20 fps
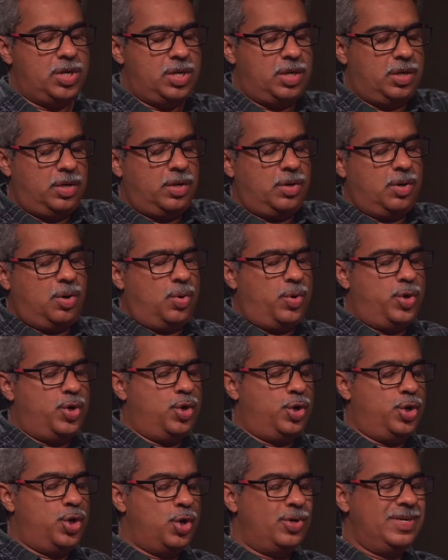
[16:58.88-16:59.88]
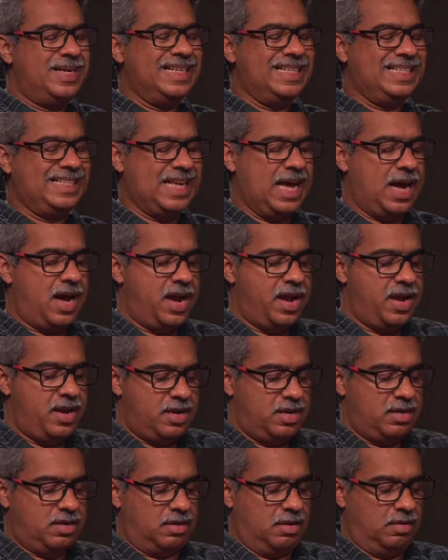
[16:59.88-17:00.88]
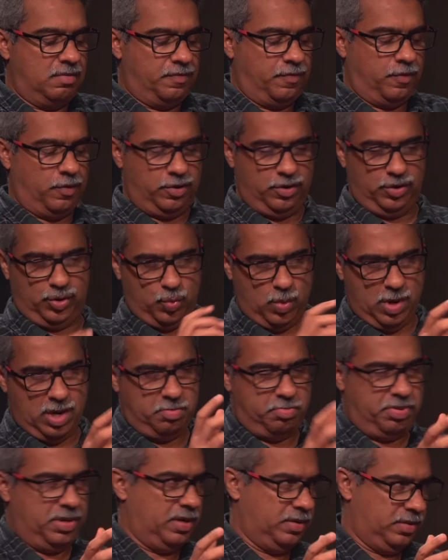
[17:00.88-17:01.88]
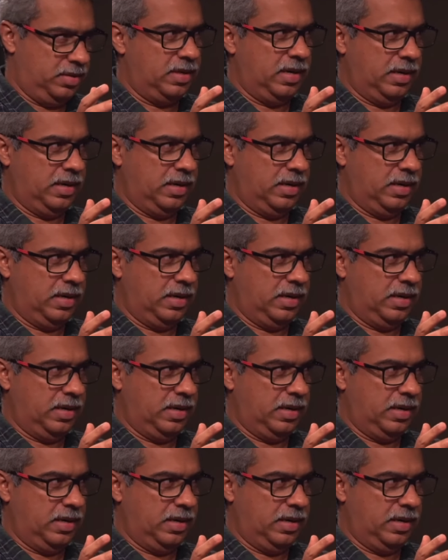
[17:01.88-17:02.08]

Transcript: you're designed for this one person